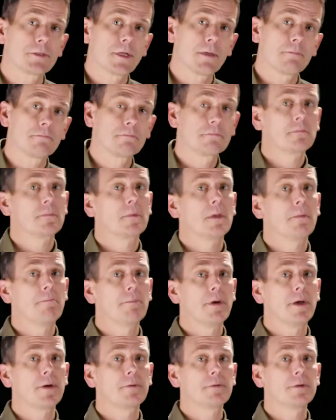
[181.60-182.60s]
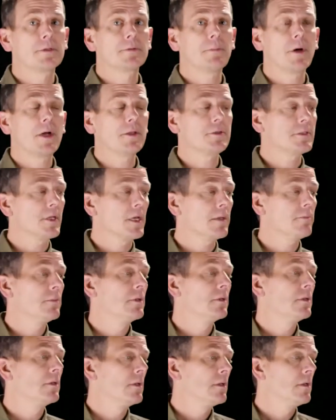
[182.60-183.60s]
time. Better response time
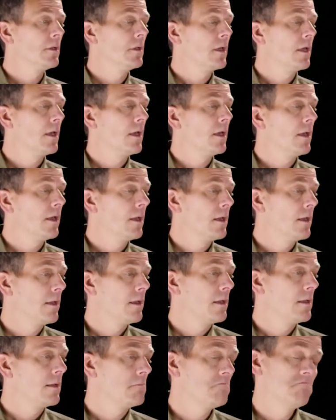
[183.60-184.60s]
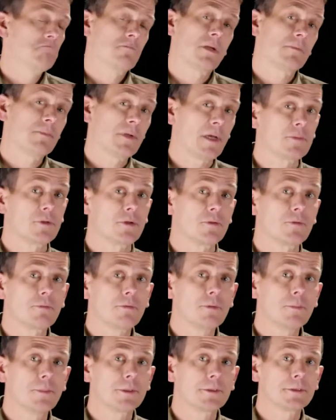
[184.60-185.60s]
sometimes hurt
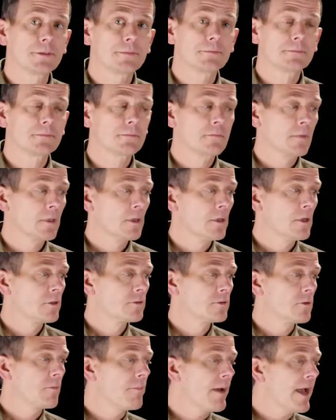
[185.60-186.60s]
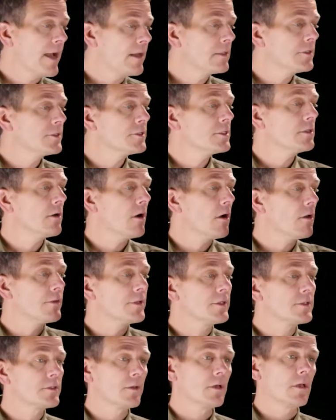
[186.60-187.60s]
throughput. So balancing all
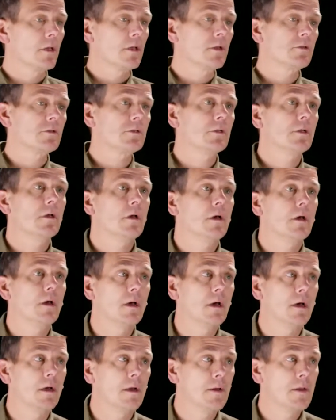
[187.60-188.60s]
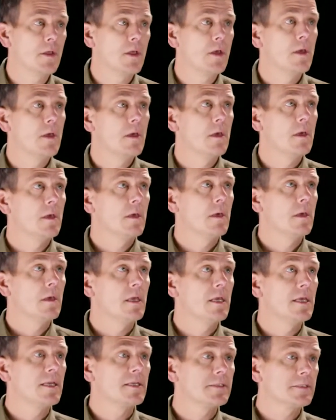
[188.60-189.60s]
these things uh,
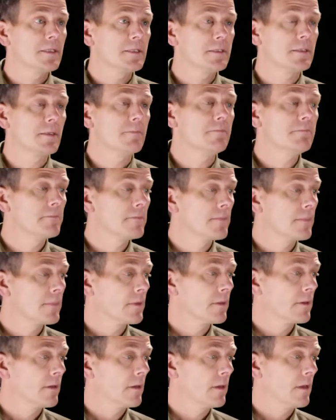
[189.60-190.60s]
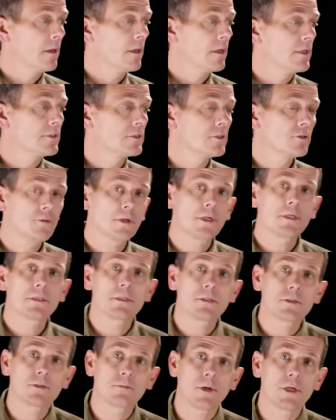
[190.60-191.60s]
in a system uh, is a tricky
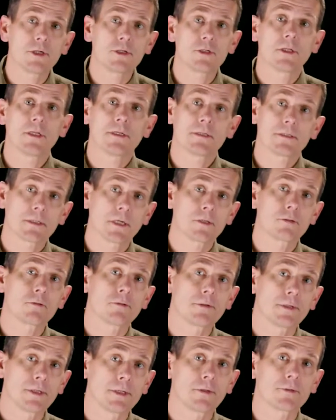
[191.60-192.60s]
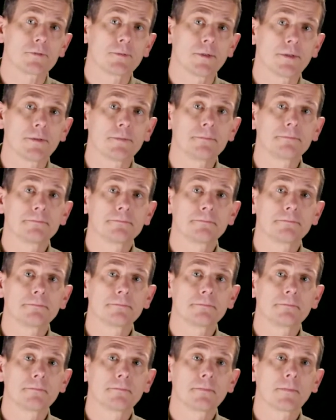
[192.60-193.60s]
situation that the scheduler deals with.
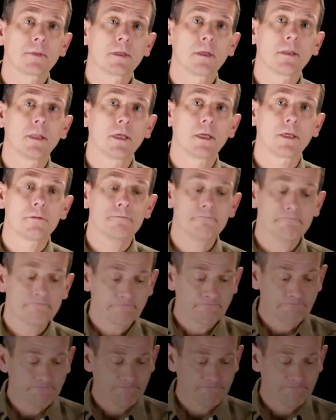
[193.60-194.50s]
Thank you.